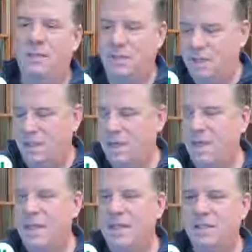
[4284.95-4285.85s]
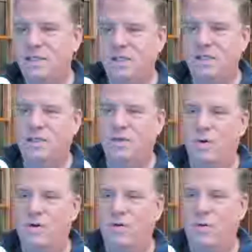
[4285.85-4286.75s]
So this is just
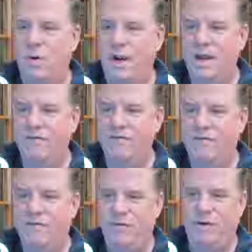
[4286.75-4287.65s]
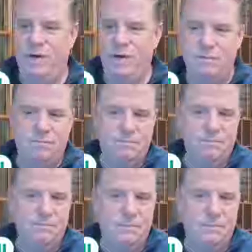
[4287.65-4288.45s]
sort of a what if. You can